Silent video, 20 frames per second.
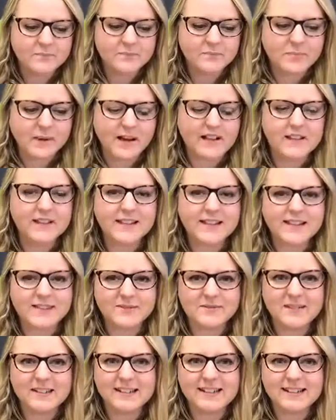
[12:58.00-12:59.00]
But I think
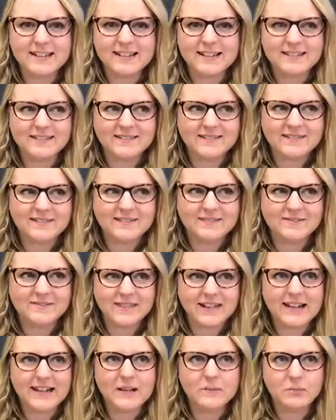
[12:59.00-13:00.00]
that's really,
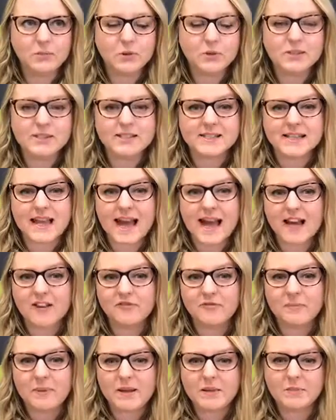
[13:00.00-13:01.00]
really important to
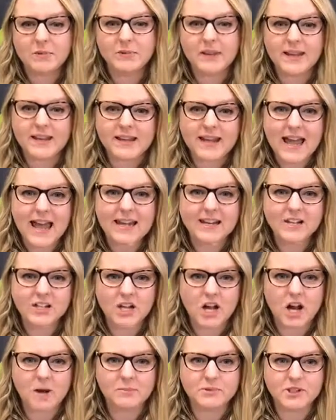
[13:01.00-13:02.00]
have people that you can
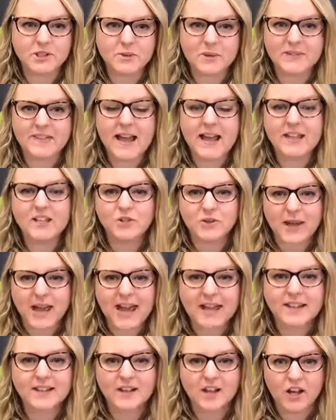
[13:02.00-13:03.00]
look up to and that you
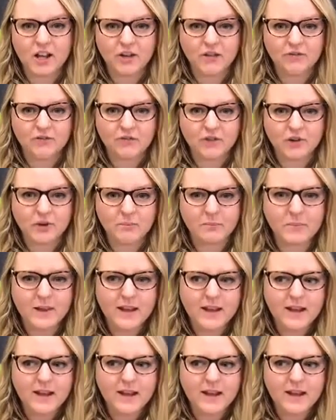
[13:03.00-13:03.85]
can learn from.